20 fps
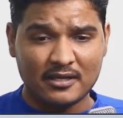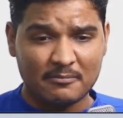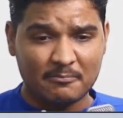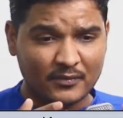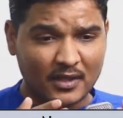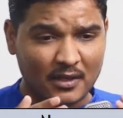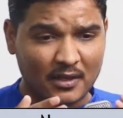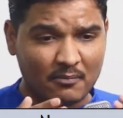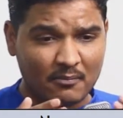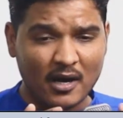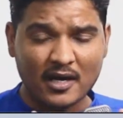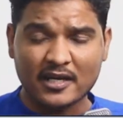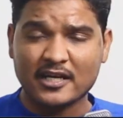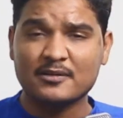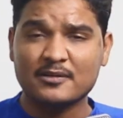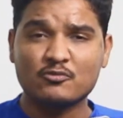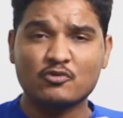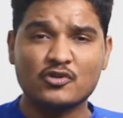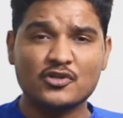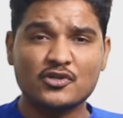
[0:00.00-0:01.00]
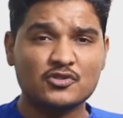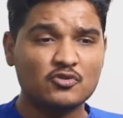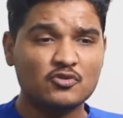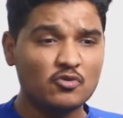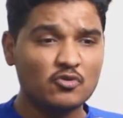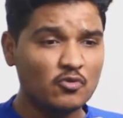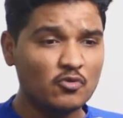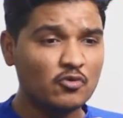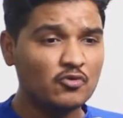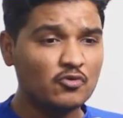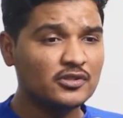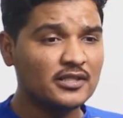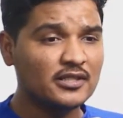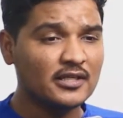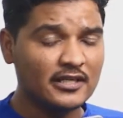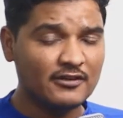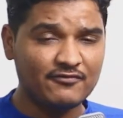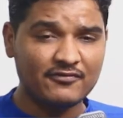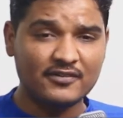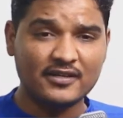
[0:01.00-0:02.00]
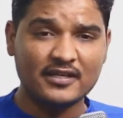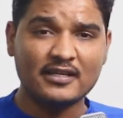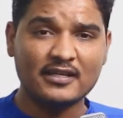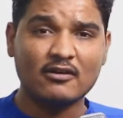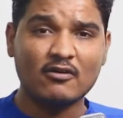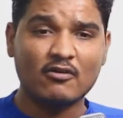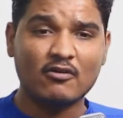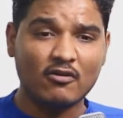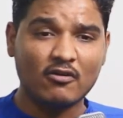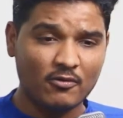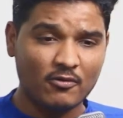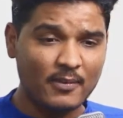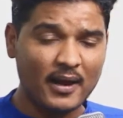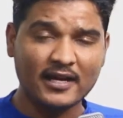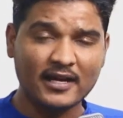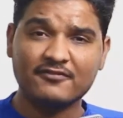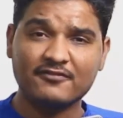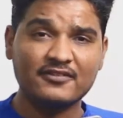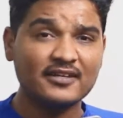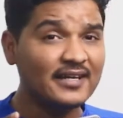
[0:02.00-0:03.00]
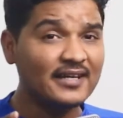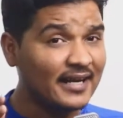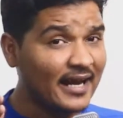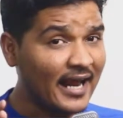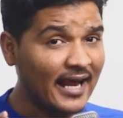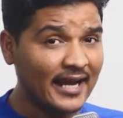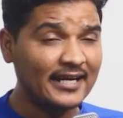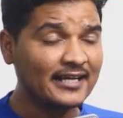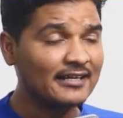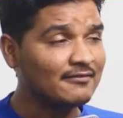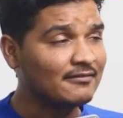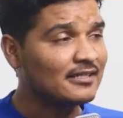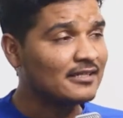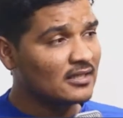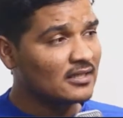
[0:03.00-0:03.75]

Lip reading: market movers who moved the Nifty or Bank Nifty negatively.